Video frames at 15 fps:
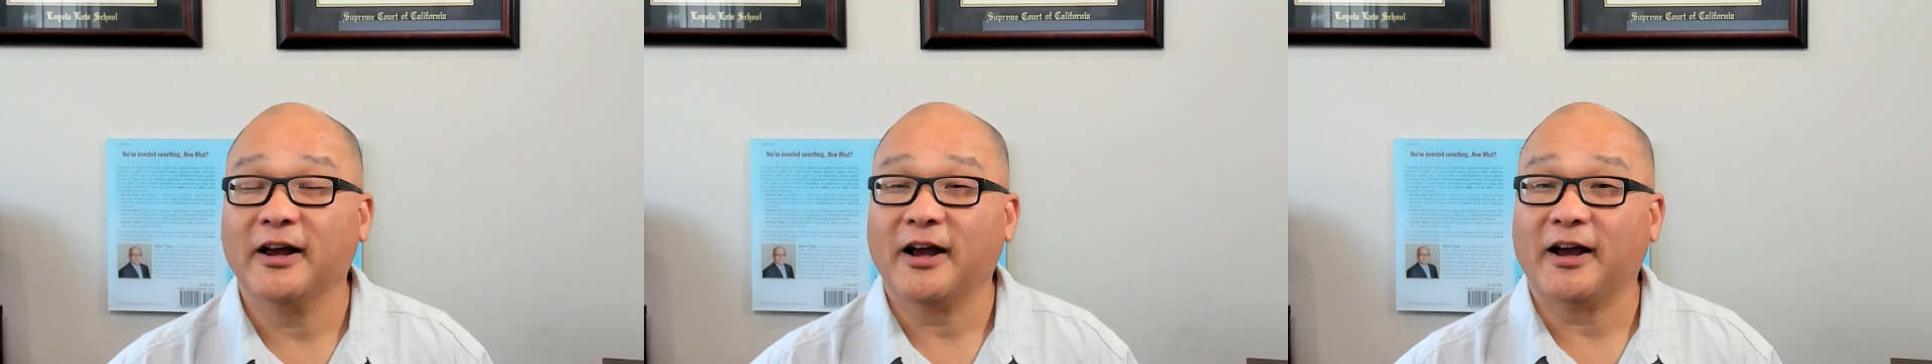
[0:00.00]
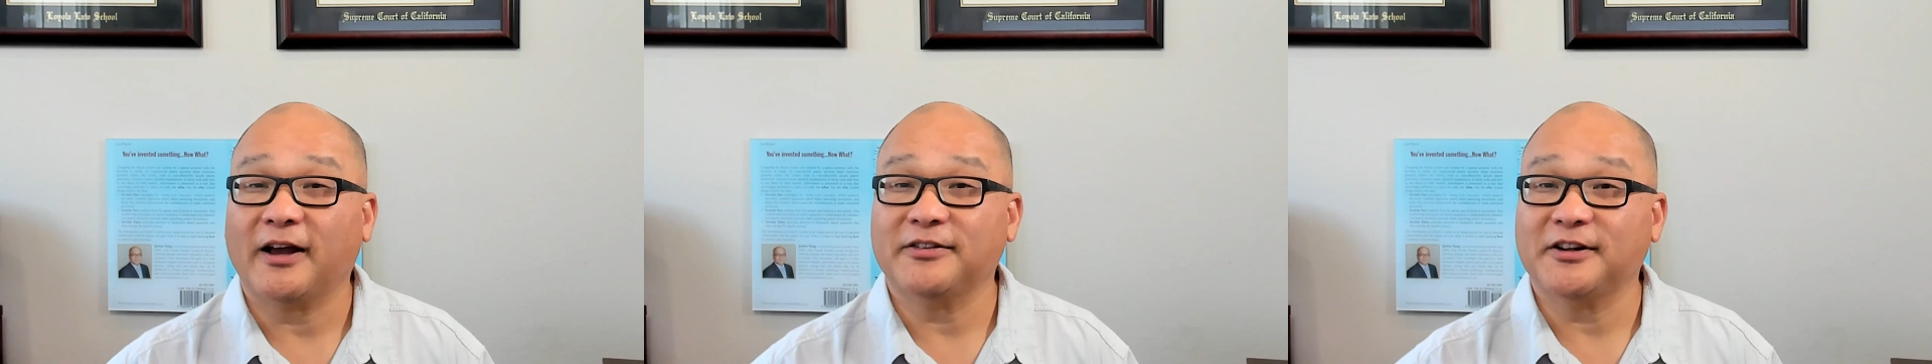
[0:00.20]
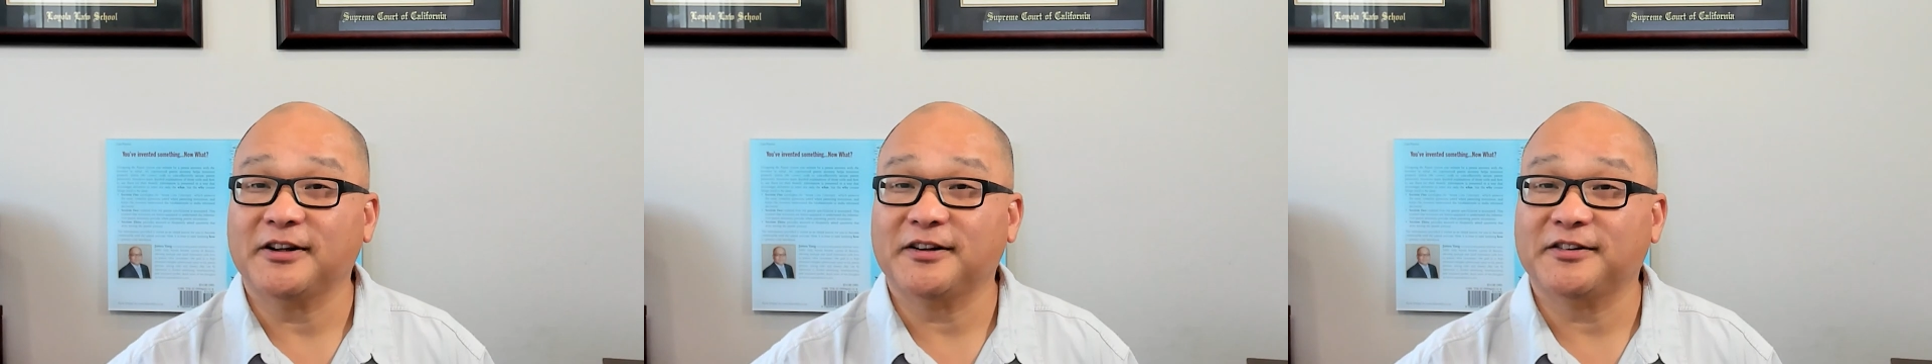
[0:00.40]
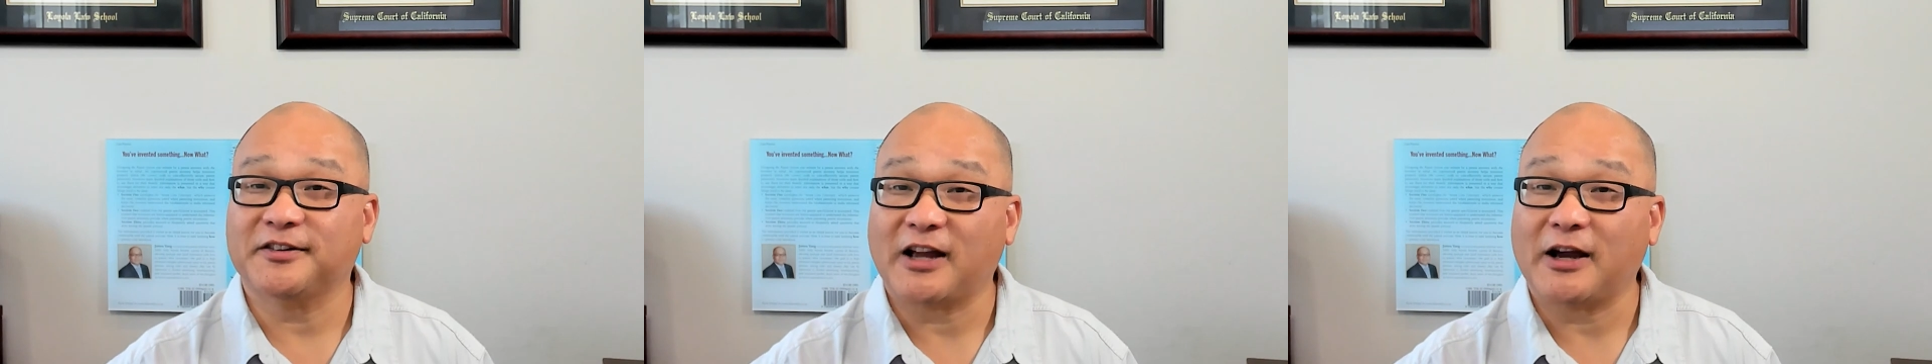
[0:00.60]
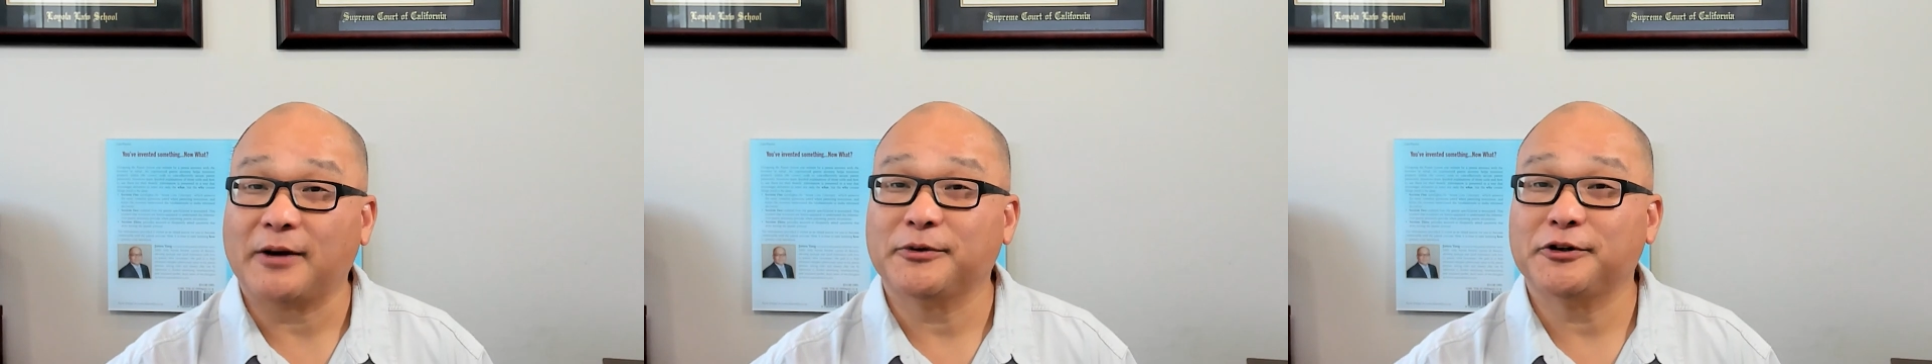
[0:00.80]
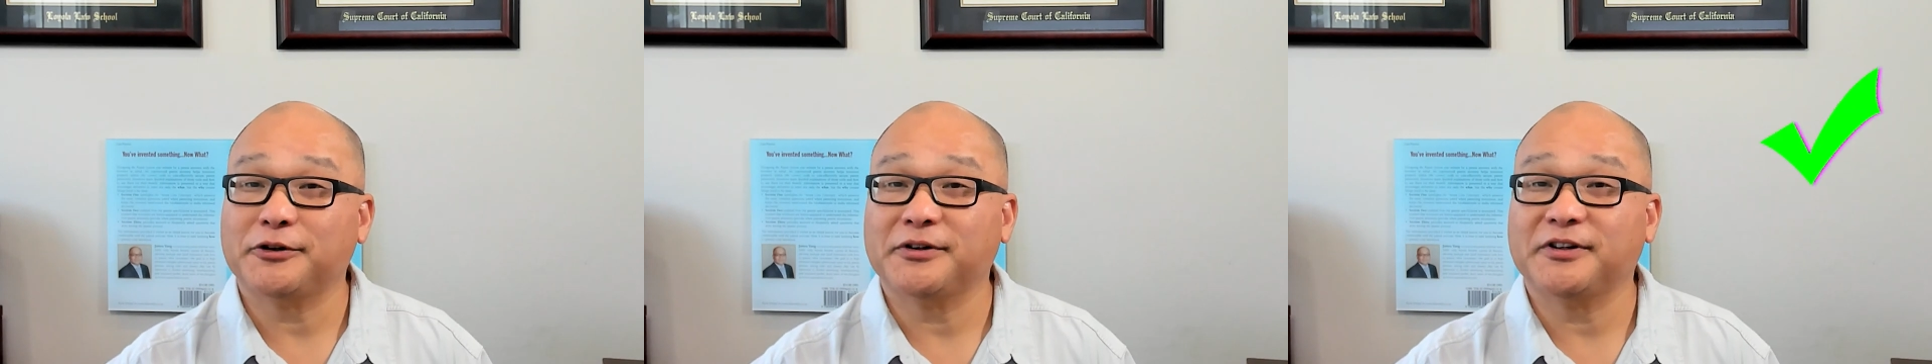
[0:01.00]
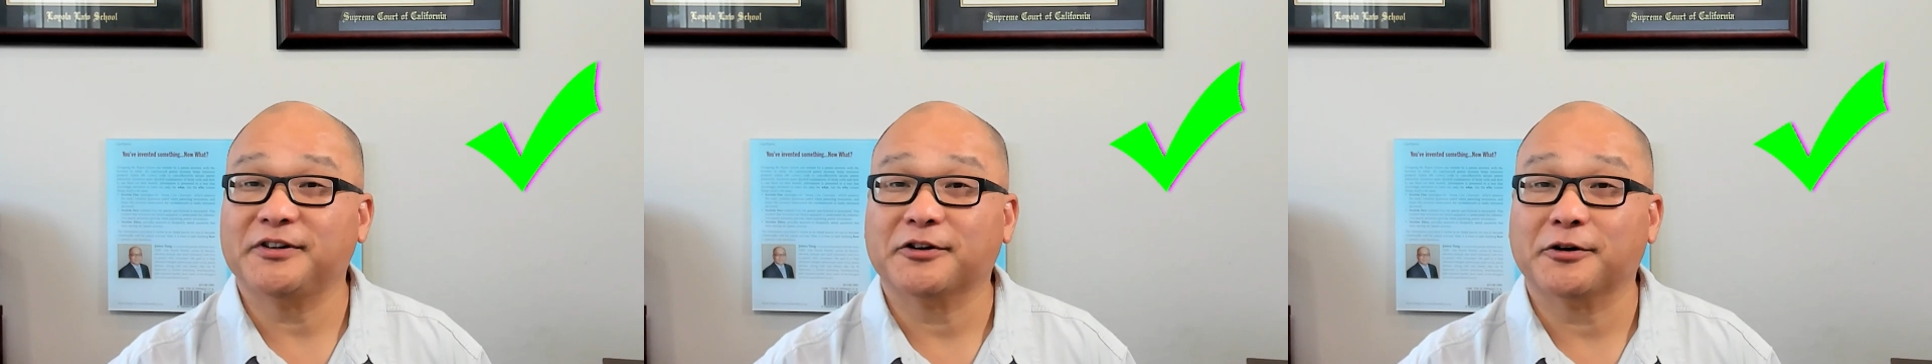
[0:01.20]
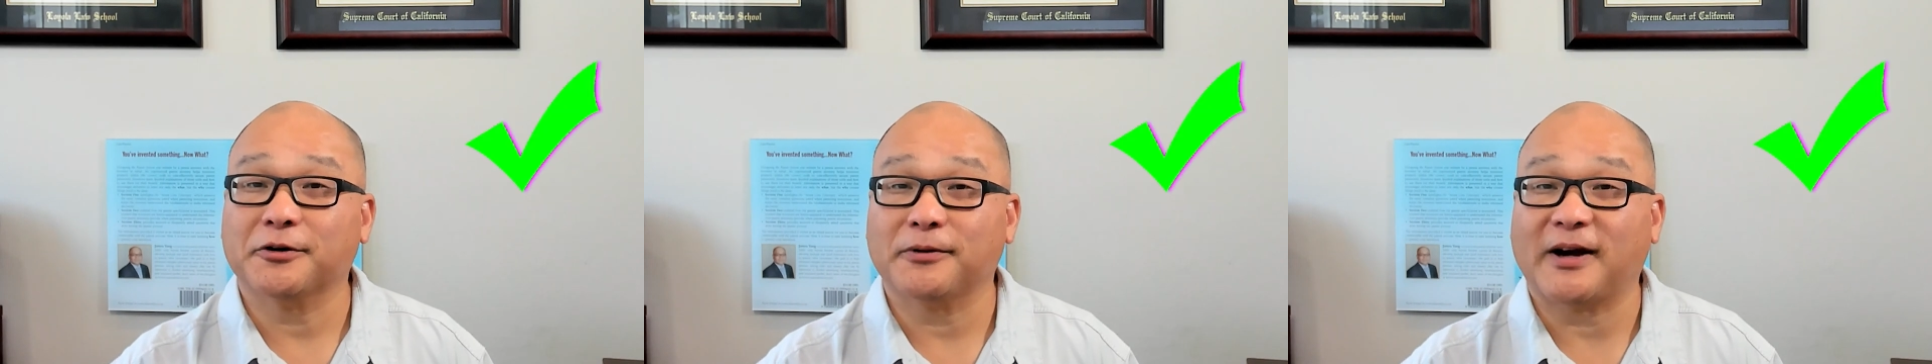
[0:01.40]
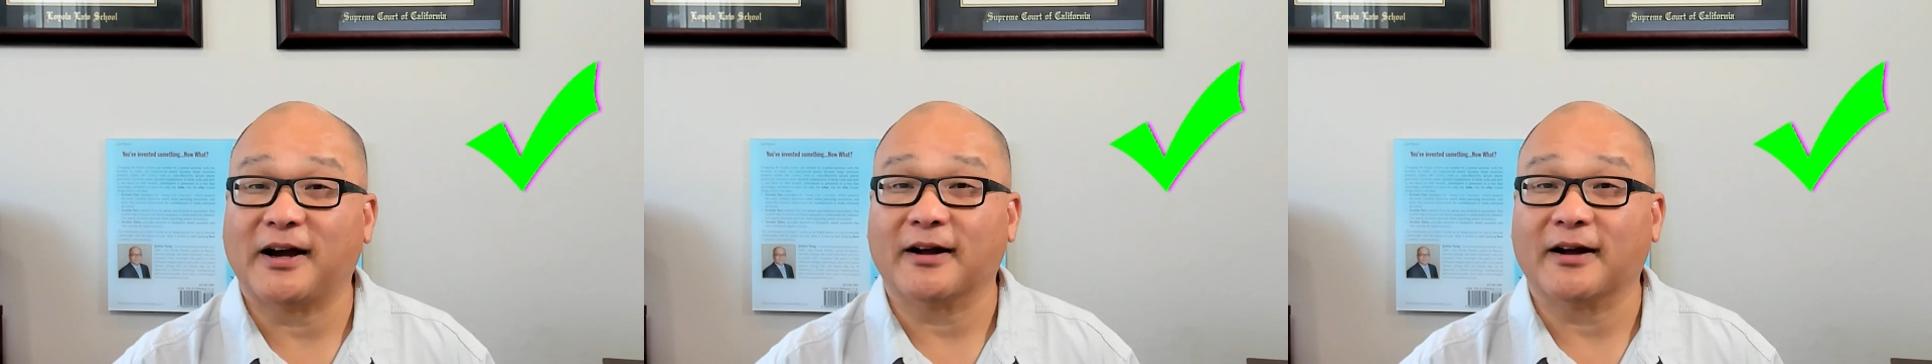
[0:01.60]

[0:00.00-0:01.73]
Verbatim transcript: and the examiner is correct.